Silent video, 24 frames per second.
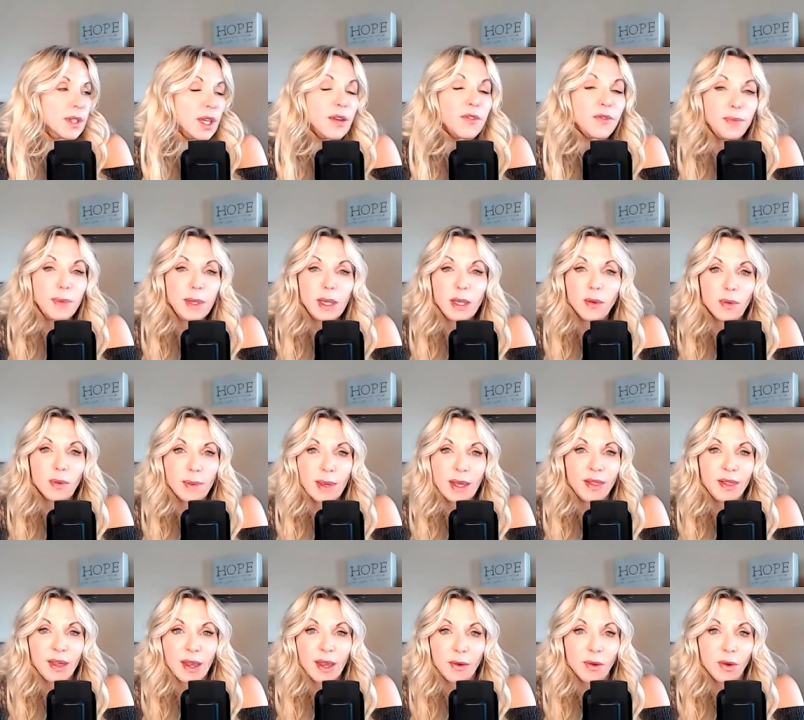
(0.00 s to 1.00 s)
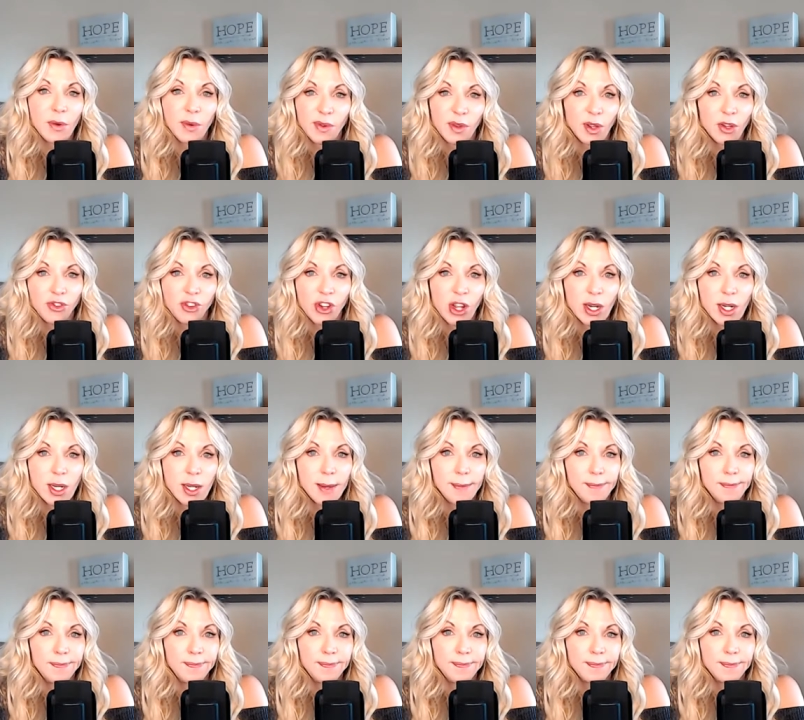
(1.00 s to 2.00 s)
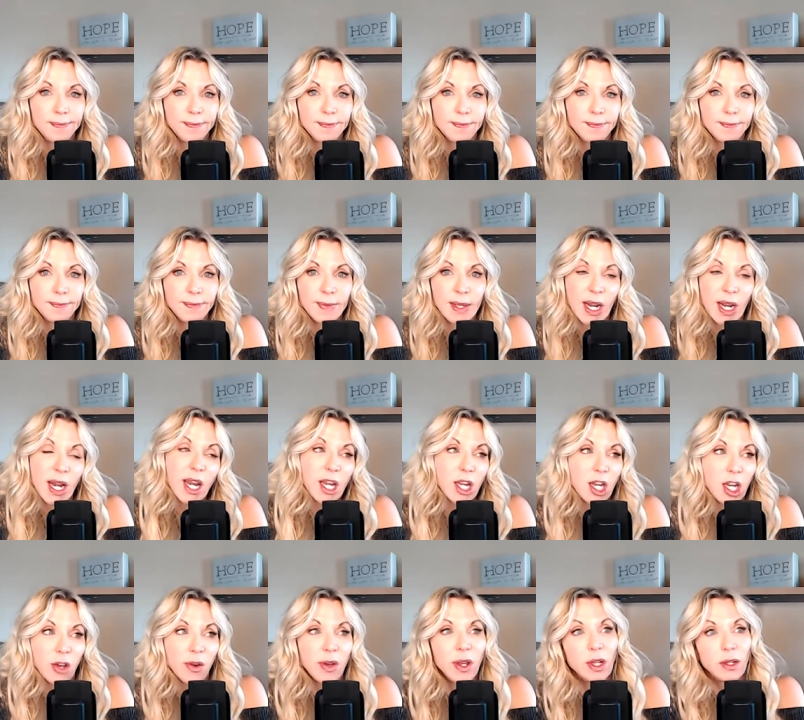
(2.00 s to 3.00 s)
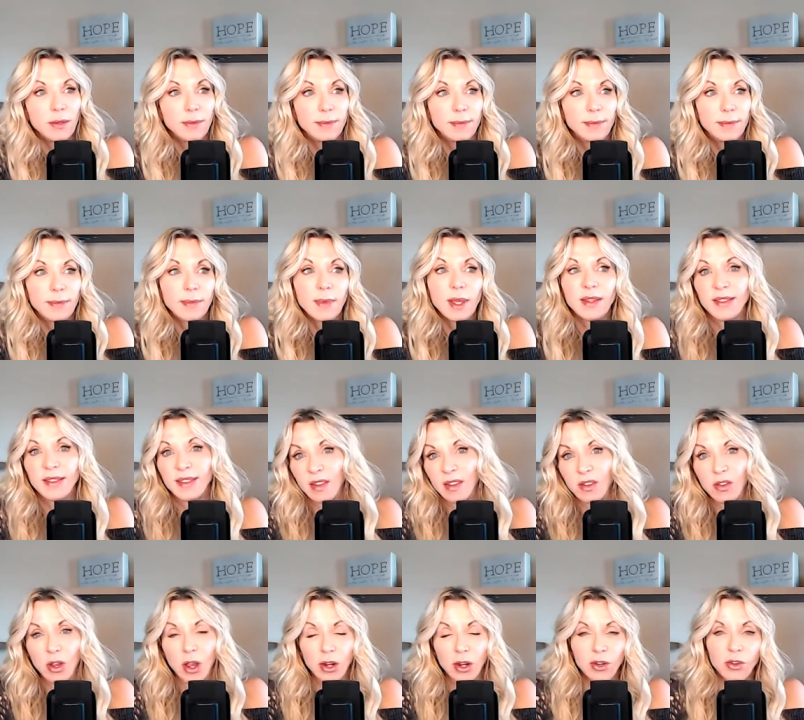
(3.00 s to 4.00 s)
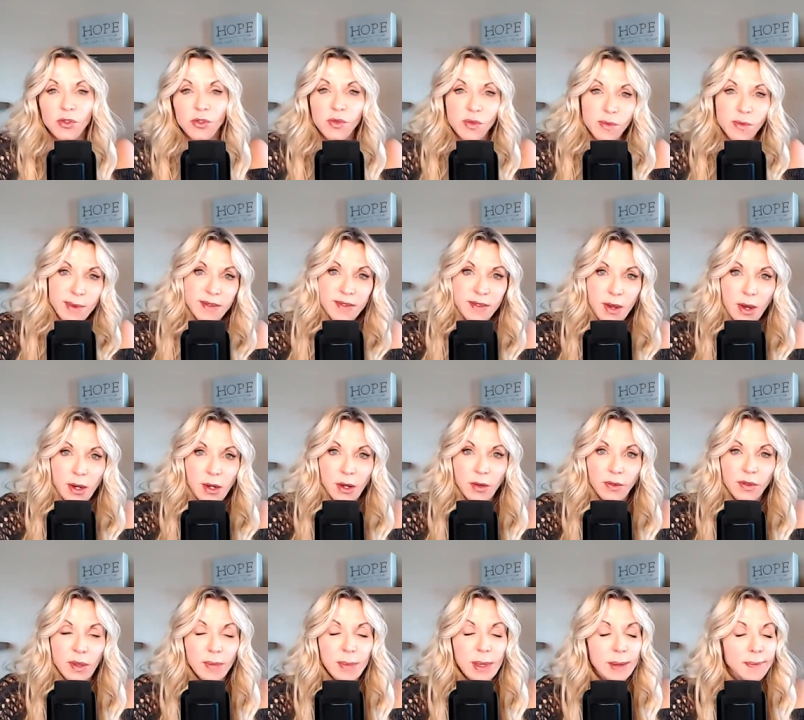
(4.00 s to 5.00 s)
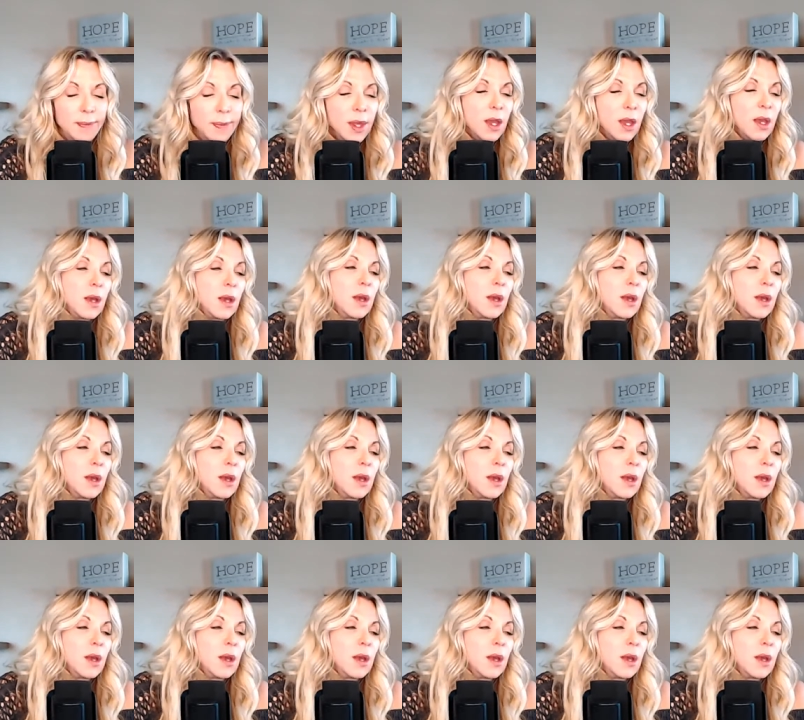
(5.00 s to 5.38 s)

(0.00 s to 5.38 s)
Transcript: of me when my thyroid was all jacked up and I didn't know it and six doctors were misdiagnosing me.